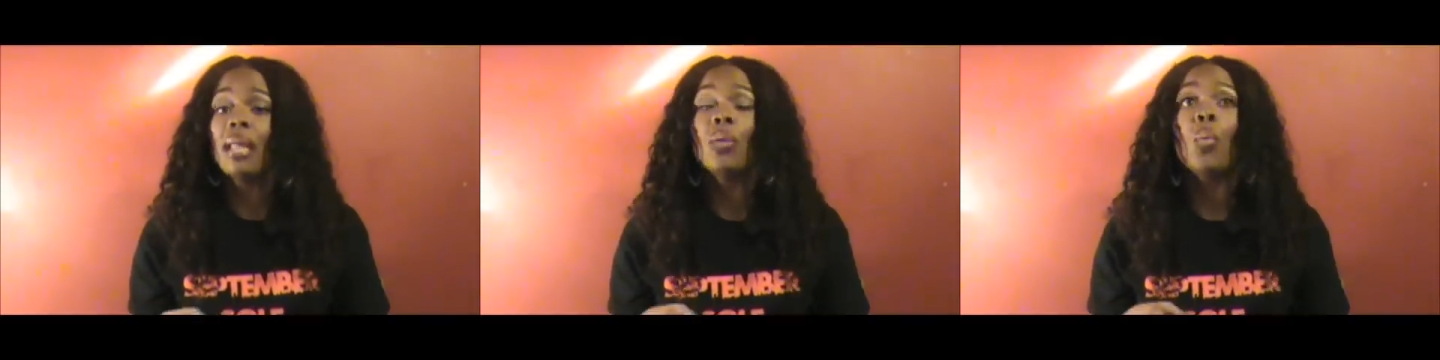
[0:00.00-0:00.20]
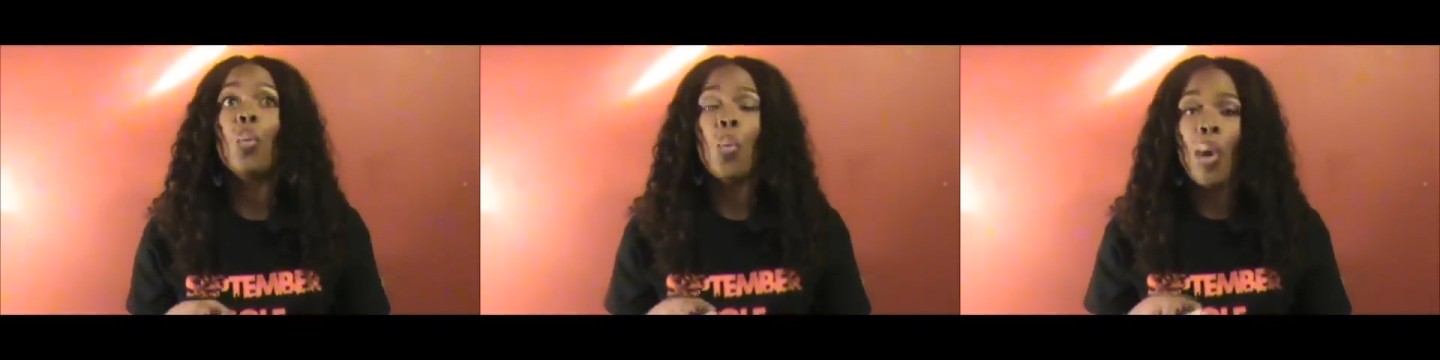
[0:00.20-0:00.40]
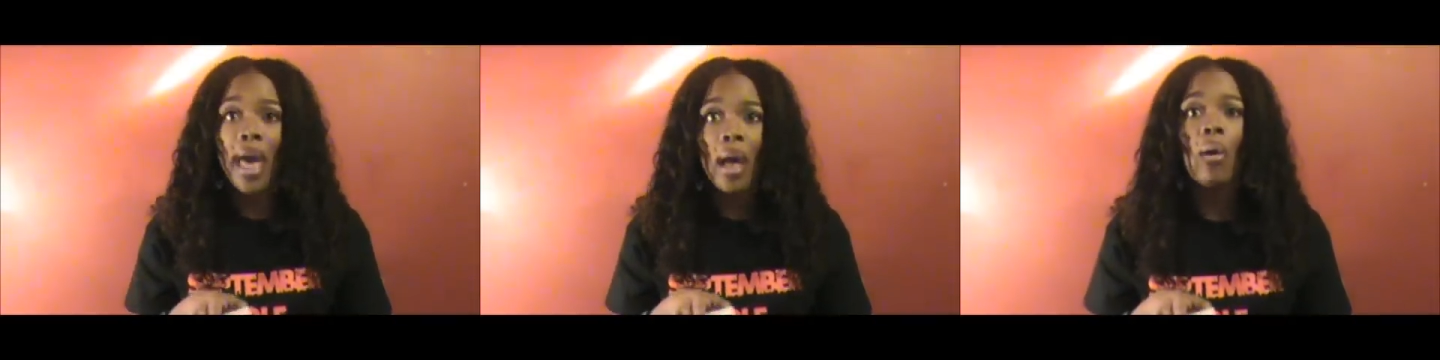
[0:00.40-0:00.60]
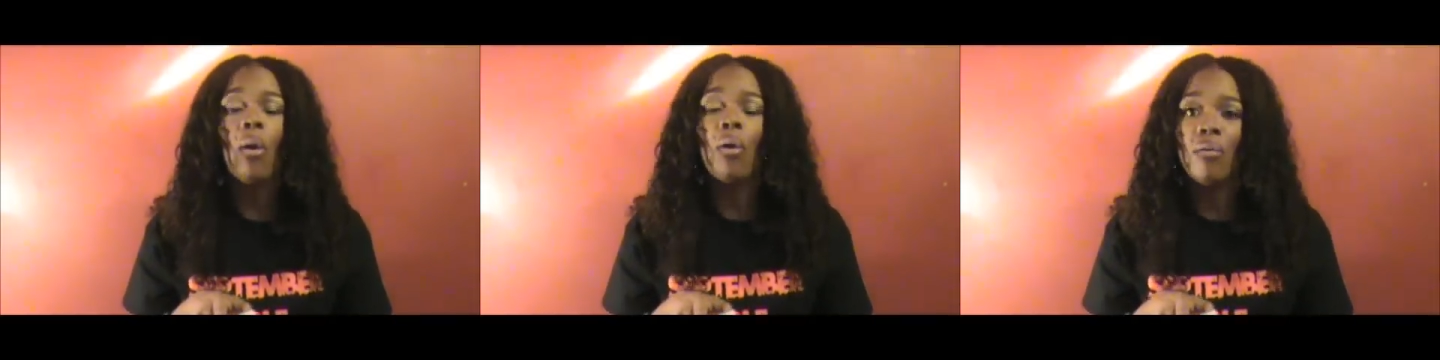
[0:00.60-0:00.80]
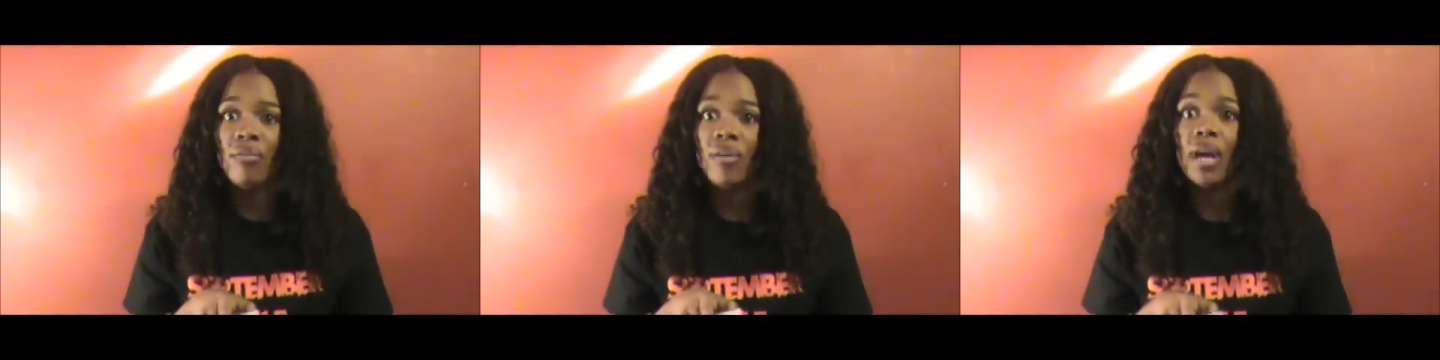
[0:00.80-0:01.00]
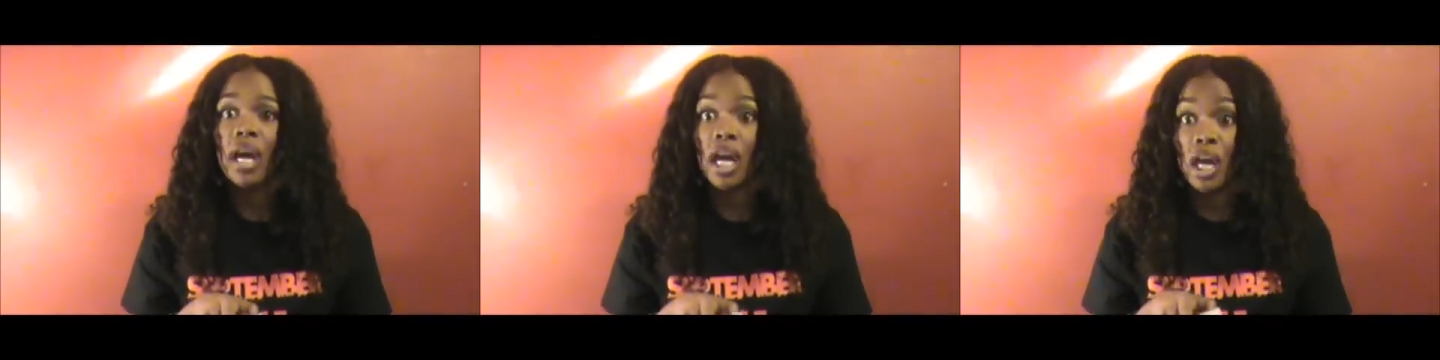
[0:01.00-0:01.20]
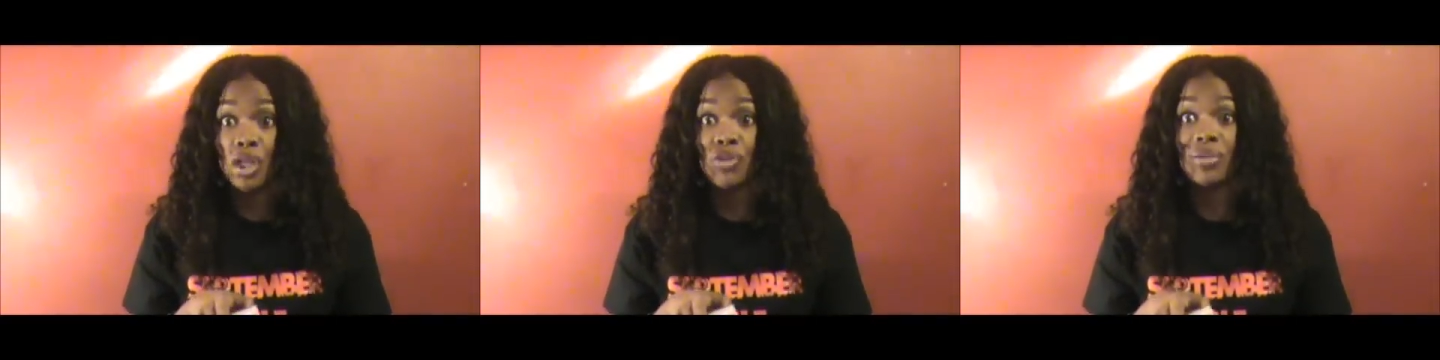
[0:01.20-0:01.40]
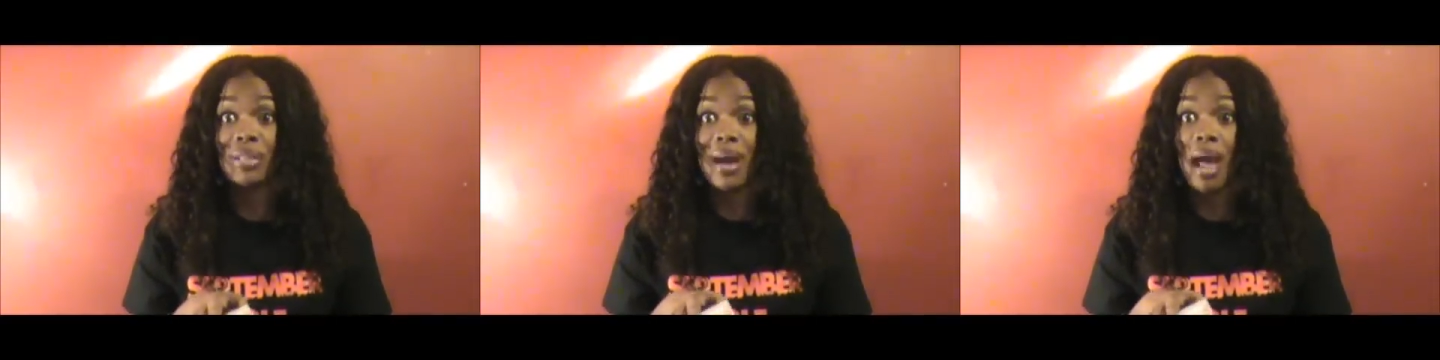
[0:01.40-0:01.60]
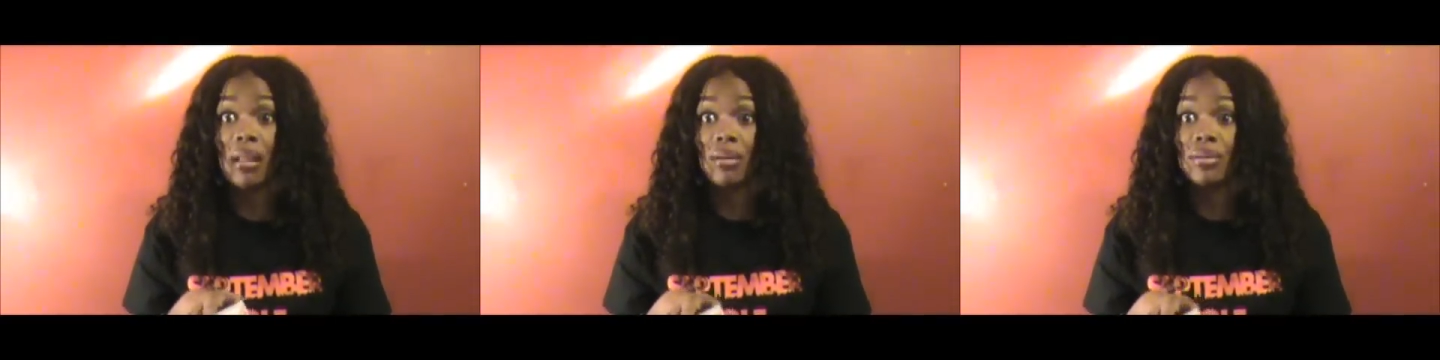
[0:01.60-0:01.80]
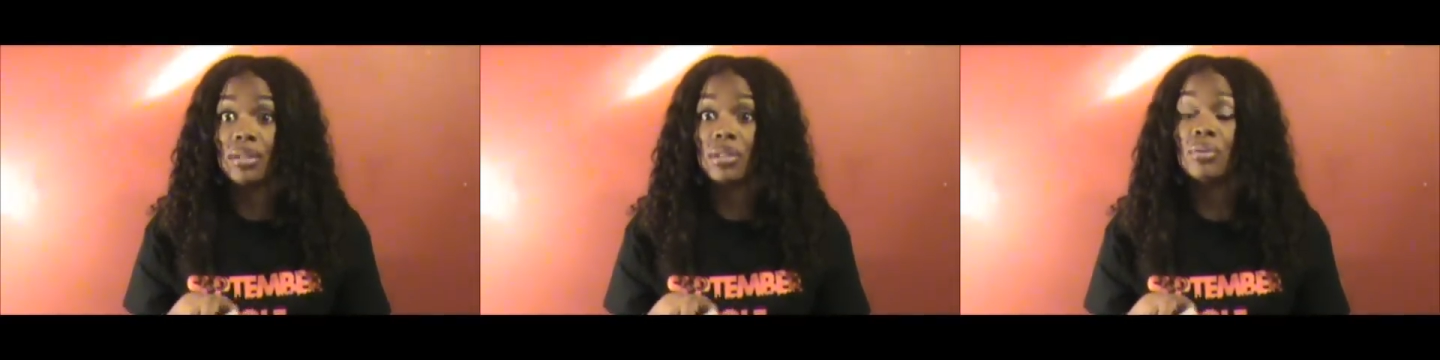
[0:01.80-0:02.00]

at well over $100.